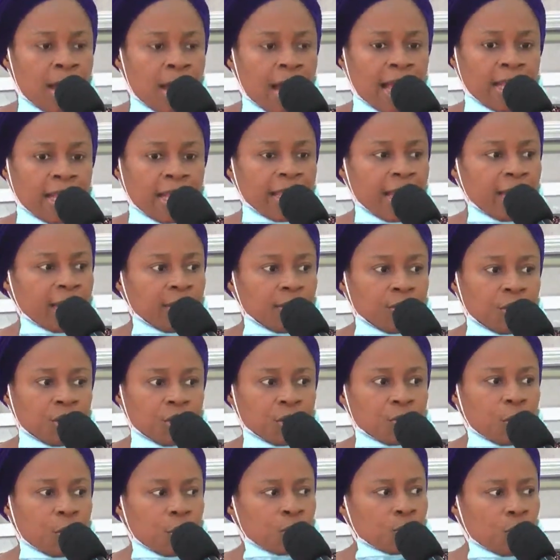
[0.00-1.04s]
And then
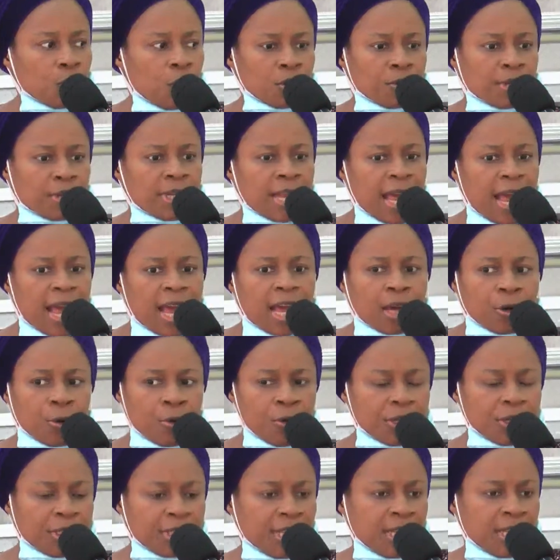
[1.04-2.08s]
she was wondering, who
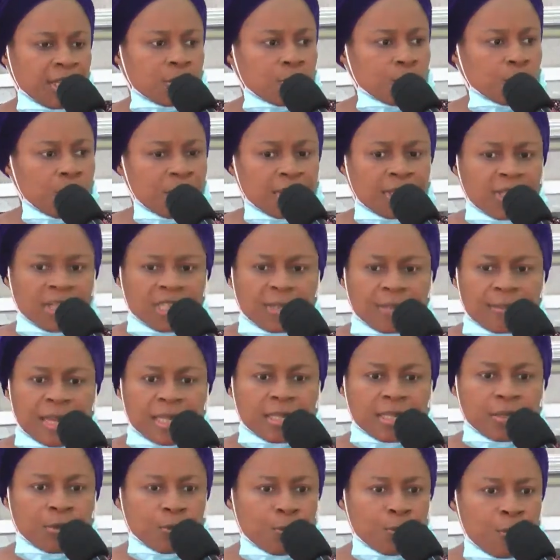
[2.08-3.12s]
is this? Who is this
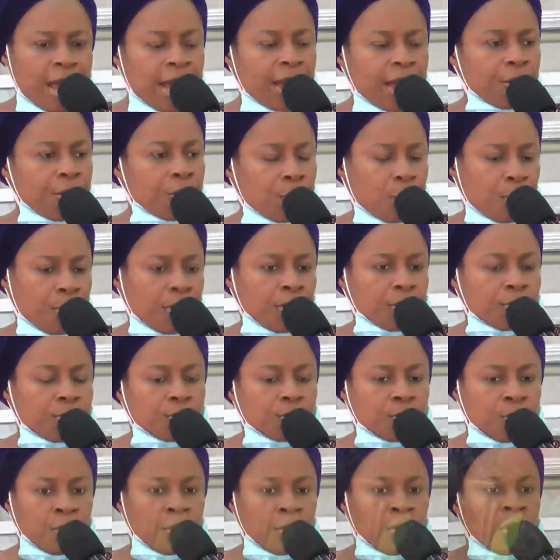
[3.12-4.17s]
person? Where are you going
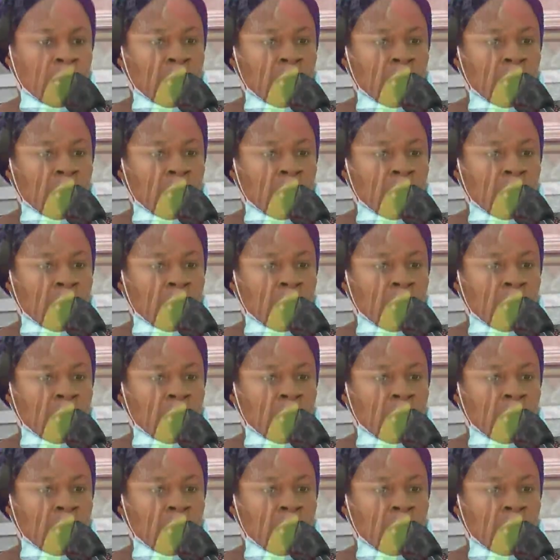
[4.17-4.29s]
to?